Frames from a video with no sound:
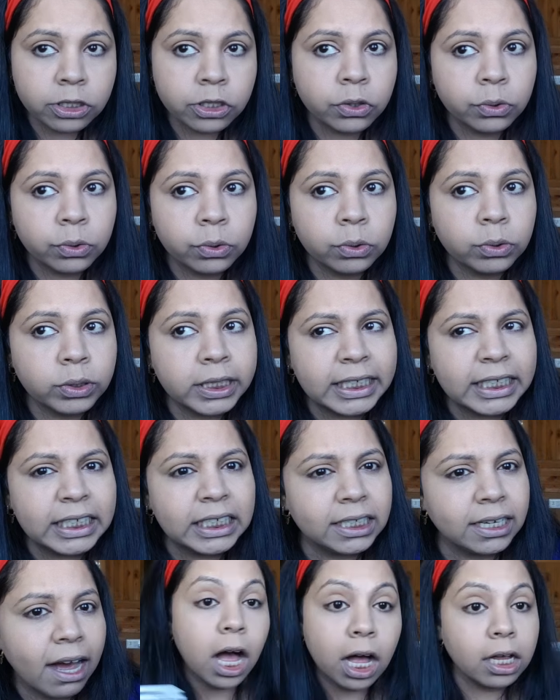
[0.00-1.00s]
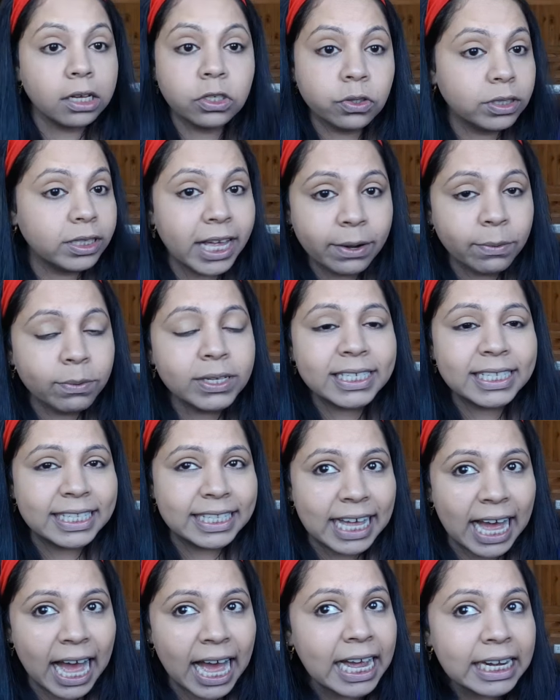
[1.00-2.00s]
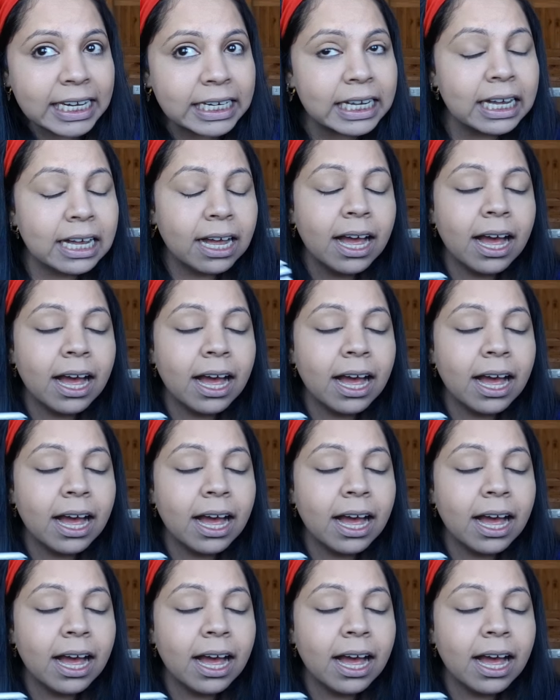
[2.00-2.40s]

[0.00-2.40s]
So yeah, so that was that.